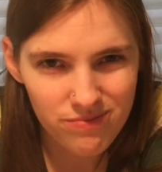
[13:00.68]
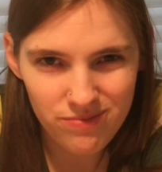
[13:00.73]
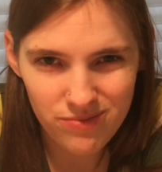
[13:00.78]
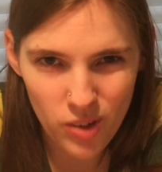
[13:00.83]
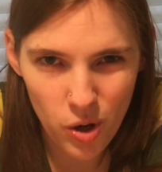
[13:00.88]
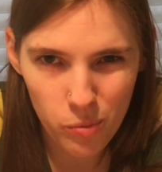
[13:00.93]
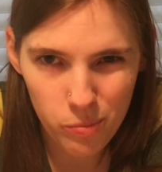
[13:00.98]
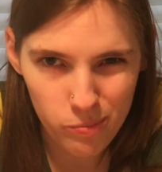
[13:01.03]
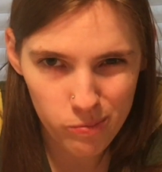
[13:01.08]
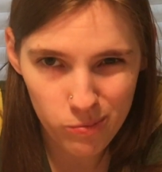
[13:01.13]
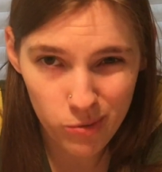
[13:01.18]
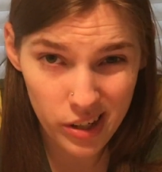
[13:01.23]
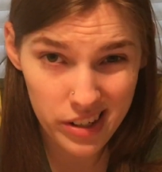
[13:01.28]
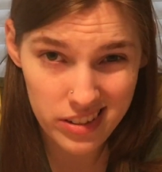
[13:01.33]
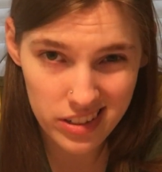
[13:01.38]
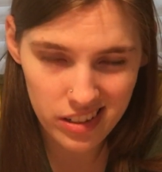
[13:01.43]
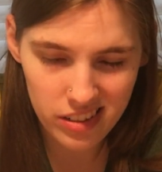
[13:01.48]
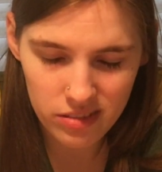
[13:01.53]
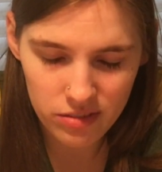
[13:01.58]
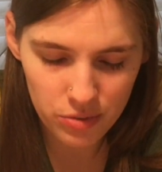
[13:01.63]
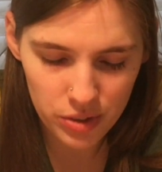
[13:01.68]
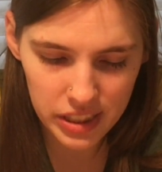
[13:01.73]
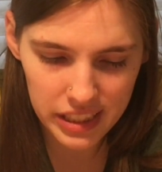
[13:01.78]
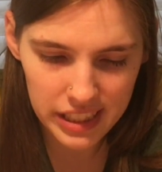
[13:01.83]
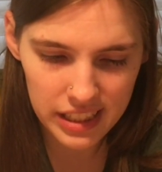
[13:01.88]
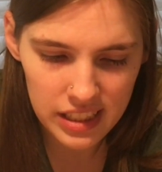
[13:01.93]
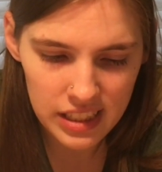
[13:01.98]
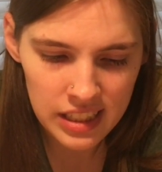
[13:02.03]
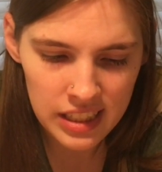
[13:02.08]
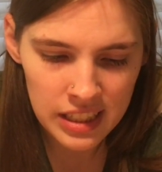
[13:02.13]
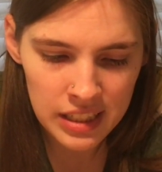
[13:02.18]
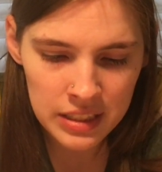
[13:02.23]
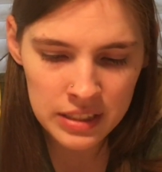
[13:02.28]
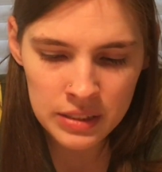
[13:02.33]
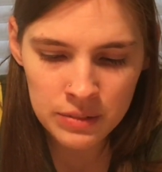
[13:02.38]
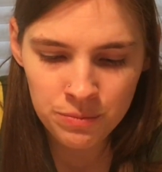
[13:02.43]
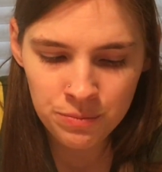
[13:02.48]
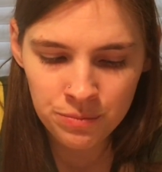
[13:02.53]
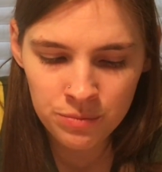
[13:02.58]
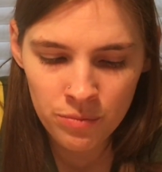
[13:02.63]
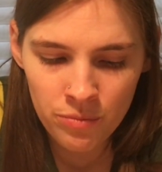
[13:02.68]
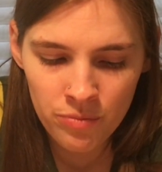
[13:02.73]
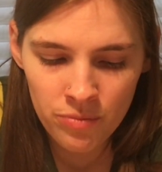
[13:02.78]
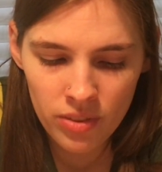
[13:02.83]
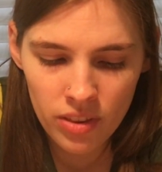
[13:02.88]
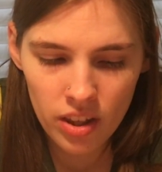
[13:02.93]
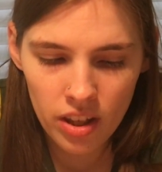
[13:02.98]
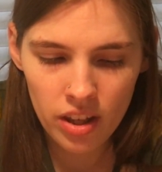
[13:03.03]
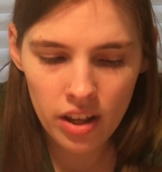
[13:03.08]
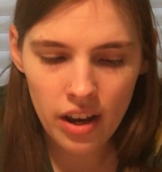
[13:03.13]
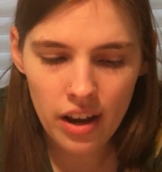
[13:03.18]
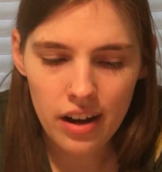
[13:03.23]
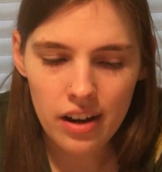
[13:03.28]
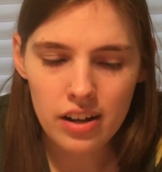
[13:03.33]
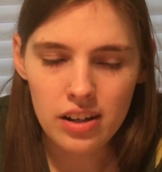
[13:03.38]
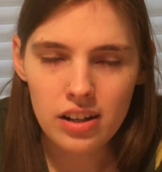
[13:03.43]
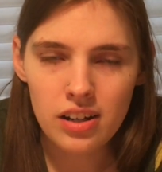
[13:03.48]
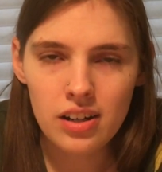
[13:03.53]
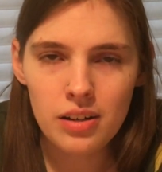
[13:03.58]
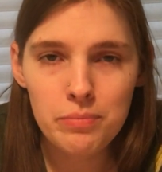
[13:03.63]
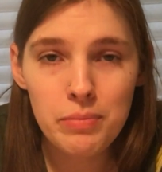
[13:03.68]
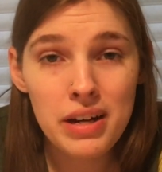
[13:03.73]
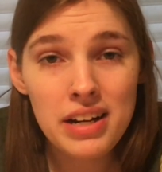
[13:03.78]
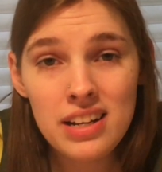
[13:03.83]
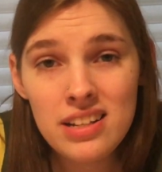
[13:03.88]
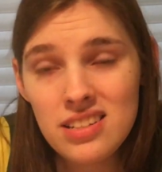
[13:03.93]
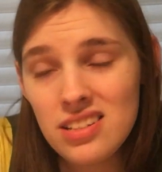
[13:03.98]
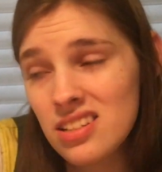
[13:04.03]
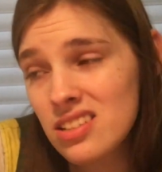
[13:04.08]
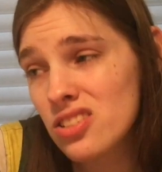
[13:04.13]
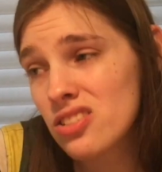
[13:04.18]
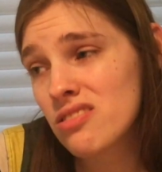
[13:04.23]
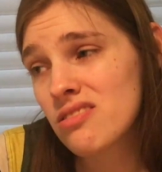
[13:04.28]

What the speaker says: no reason, really. But as a